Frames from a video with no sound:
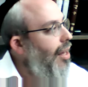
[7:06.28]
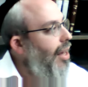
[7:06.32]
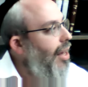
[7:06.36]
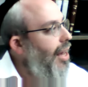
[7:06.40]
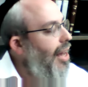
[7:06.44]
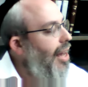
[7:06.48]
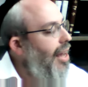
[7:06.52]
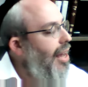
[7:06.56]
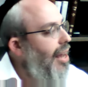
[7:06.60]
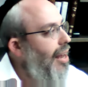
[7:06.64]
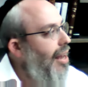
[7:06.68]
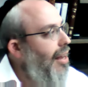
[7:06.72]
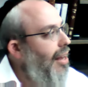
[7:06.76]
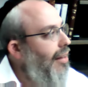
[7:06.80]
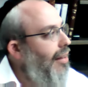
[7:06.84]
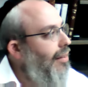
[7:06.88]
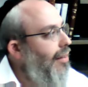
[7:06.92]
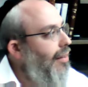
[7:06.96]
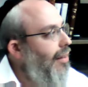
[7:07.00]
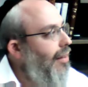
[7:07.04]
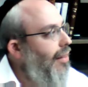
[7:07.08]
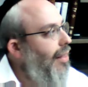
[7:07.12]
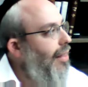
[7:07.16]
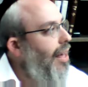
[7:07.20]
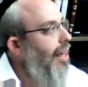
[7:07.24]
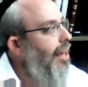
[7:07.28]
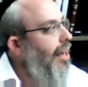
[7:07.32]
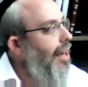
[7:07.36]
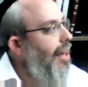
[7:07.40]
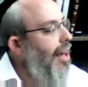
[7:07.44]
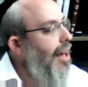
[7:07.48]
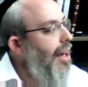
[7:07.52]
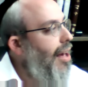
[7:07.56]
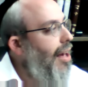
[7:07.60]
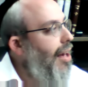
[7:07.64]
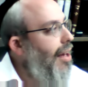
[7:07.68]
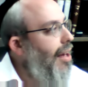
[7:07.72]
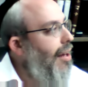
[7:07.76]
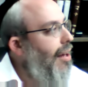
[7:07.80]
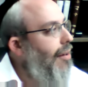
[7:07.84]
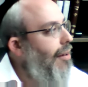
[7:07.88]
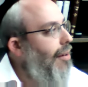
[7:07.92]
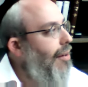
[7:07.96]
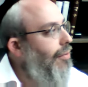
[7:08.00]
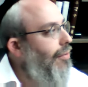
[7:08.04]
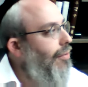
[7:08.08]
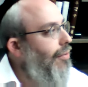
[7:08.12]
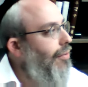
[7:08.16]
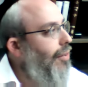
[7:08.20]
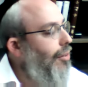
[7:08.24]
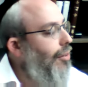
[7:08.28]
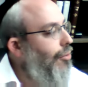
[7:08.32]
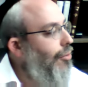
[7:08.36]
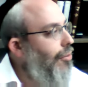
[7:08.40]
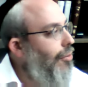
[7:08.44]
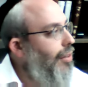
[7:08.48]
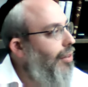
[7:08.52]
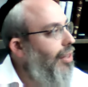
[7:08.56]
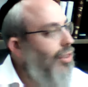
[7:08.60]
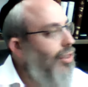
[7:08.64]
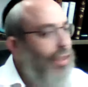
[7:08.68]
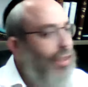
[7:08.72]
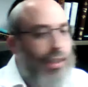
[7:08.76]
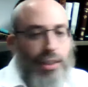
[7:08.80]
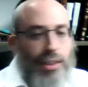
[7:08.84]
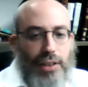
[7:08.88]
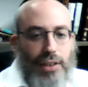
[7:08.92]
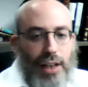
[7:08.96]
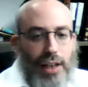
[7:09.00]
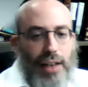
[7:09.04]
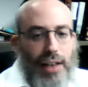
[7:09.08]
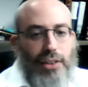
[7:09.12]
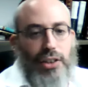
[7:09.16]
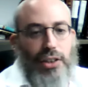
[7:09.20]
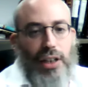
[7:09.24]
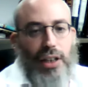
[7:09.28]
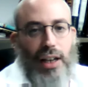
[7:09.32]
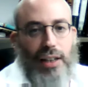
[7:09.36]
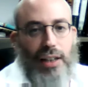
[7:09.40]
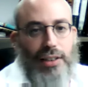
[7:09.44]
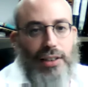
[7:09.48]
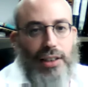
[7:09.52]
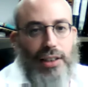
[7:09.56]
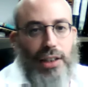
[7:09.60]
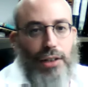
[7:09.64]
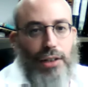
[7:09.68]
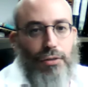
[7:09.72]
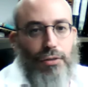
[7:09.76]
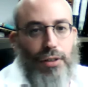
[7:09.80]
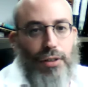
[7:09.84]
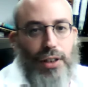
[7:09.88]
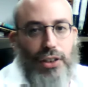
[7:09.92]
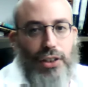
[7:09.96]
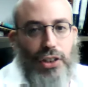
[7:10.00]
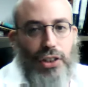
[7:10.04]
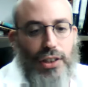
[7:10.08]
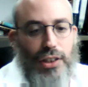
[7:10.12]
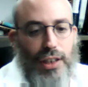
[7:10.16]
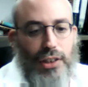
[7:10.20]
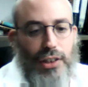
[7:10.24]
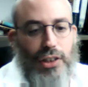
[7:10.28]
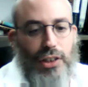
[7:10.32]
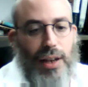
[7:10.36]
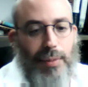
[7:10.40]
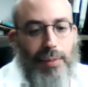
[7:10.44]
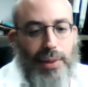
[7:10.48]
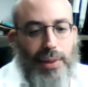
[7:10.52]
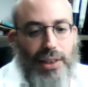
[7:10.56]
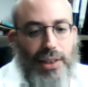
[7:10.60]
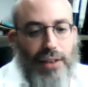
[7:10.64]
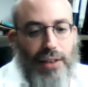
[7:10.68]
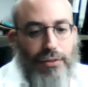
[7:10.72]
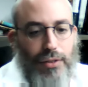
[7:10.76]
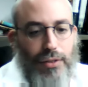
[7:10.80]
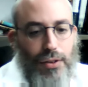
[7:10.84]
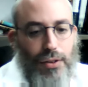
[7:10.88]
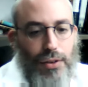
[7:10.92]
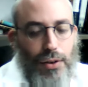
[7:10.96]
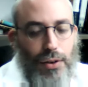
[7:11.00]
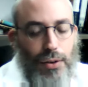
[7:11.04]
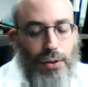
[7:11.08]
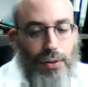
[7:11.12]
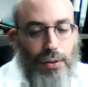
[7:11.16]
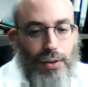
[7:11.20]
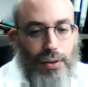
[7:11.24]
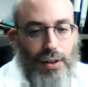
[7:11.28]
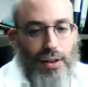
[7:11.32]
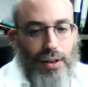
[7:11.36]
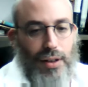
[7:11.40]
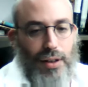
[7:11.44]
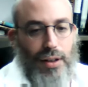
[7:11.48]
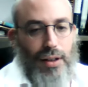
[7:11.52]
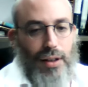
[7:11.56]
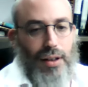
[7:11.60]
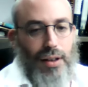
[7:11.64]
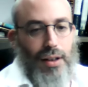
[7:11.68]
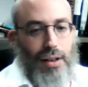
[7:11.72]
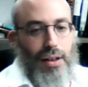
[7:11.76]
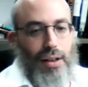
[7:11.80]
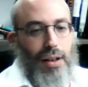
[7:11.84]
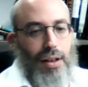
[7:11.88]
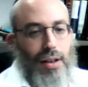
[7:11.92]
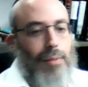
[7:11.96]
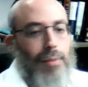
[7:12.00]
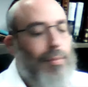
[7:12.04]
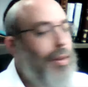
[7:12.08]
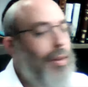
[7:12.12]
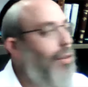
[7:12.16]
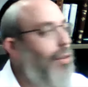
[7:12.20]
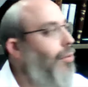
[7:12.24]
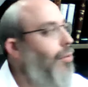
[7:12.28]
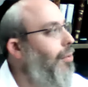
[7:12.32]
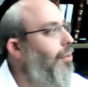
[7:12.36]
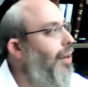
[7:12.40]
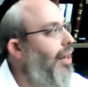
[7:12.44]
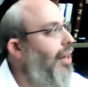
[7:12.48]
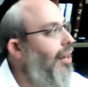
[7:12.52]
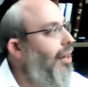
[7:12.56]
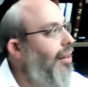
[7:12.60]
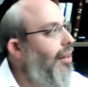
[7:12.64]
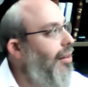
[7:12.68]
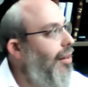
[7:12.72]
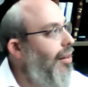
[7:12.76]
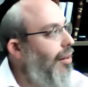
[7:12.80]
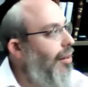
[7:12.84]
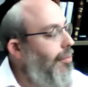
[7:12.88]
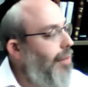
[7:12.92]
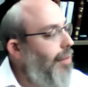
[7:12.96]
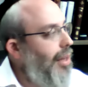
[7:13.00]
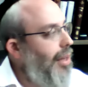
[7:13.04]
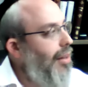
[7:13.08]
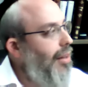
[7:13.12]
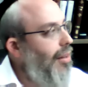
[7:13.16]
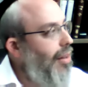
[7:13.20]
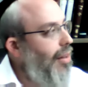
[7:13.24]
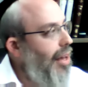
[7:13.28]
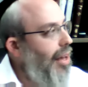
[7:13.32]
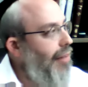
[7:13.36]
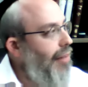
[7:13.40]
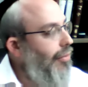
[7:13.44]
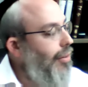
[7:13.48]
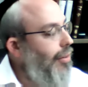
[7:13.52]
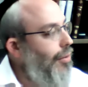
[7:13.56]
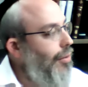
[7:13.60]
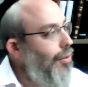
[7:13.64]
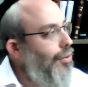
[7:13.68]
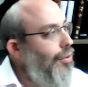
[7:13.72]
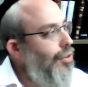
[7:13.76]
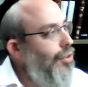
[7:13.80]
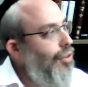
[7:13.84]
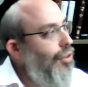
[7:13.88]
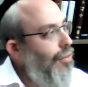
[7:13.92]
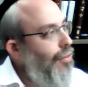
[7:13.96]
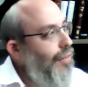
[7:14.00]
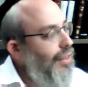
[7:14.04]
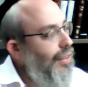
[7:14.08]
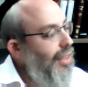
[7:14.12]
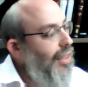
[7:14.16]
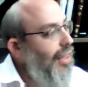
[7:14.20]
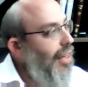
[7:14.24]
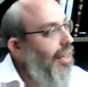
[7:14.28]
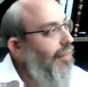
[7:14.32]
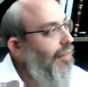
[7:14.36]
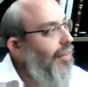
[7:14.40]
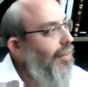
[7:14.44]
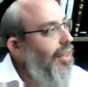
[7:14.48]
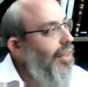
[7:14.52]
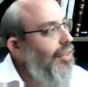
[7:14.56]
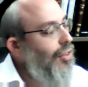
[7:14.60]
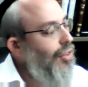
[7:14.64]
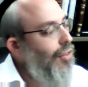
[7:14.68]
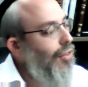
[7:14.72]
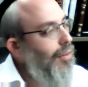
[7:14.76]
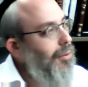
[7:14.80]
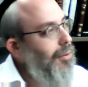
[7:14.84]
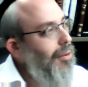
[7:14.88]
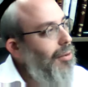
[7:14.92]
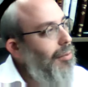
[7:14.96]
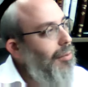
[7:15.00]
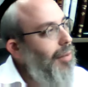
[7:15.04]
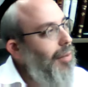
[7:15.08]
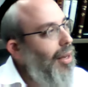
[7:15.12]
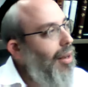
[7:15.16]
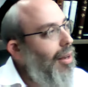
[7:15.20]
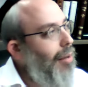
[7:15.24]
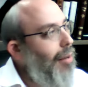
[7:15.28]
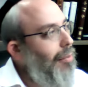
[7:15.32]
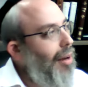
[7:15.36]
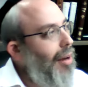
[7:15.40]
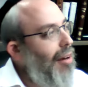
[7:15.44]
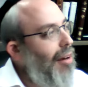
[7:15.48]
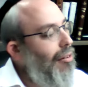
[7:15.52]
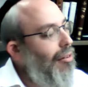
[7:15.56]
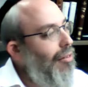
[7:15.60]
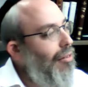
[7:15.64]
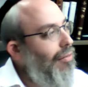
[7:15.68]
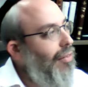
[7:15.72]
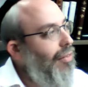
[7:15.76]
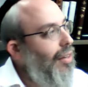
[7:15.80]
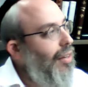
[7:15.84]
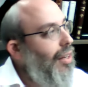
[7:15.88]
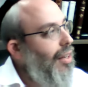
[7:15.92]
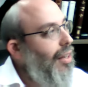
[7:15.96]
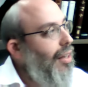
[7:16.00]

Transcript: and they have a tradition, it's an ancient Hasidic tradition, that Shabbos afternoon, between the afternoon service and the evening service, Kemincha Ma'ariv,